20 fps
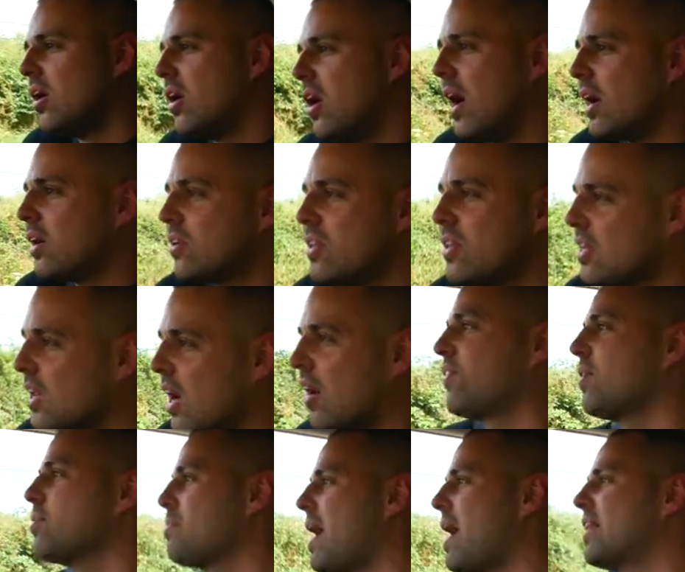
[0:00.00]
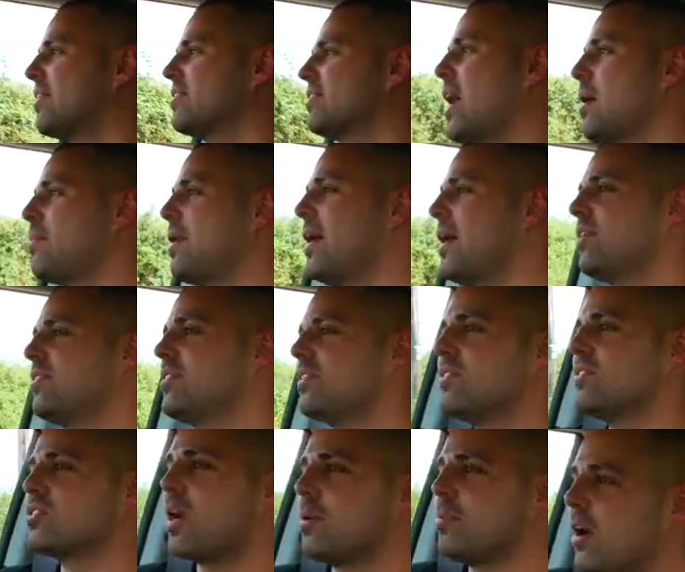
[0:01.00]
I ain't got nothing bad to say about the
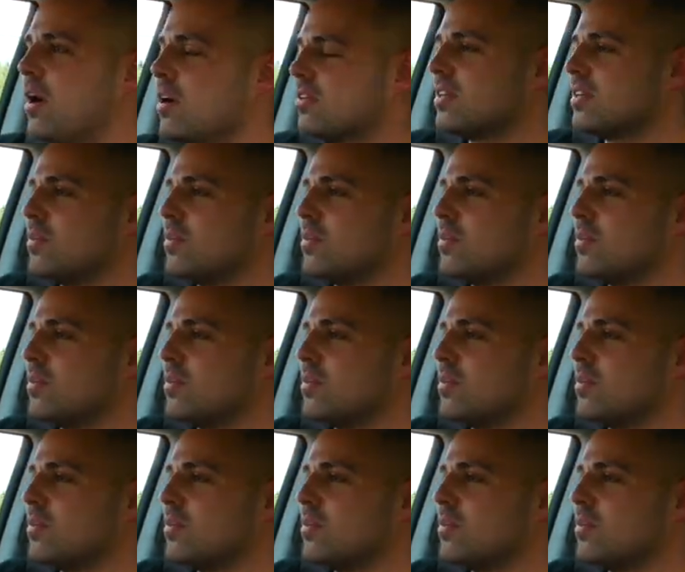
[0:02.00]
Civic Type R's.